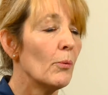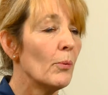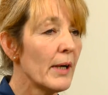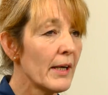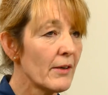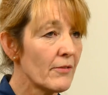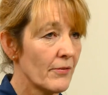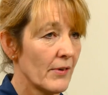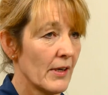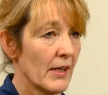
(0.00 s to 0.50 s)
We
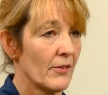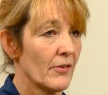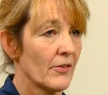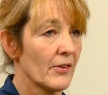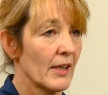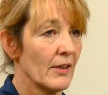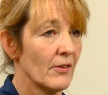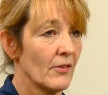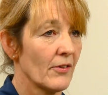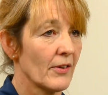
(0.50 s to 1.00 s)
advise
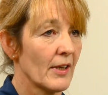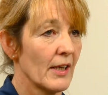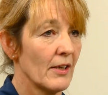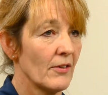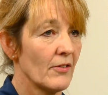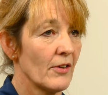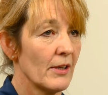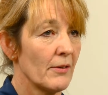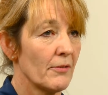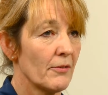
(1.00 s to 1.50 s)
skin to skin
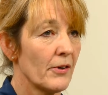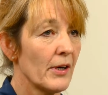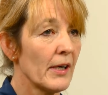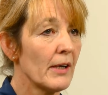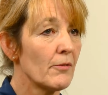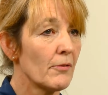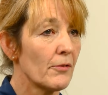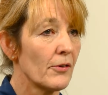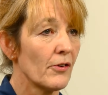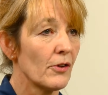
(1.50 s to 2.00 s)
at delivery
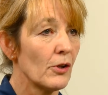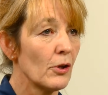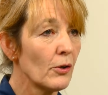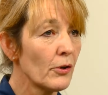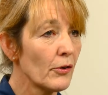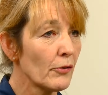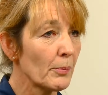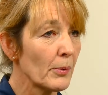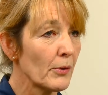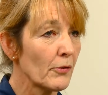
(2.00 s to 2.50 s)
and for as
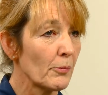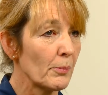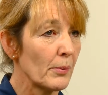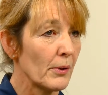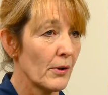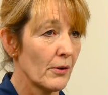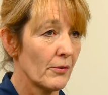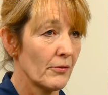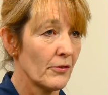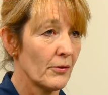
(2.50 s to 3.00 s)
long as
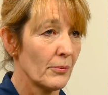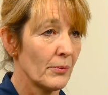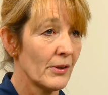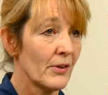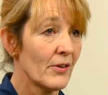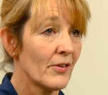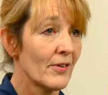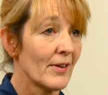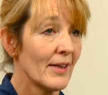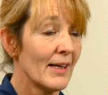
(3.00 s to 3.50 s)
possible
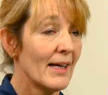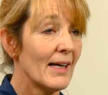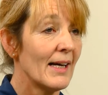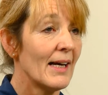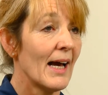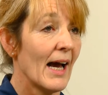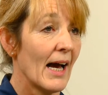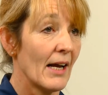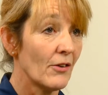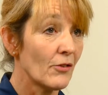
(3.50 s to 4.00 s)
afterwards,
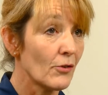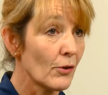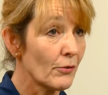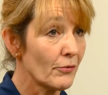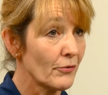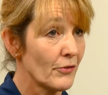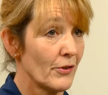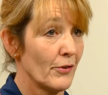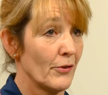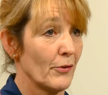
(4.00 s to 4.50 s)
and as
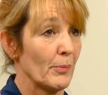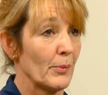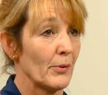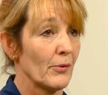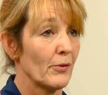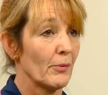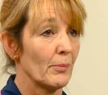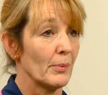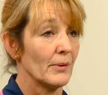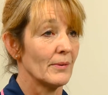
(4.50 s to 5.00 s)
often as
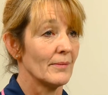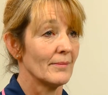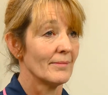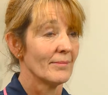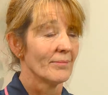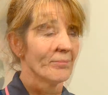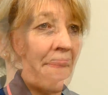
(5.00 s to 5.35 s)
possible.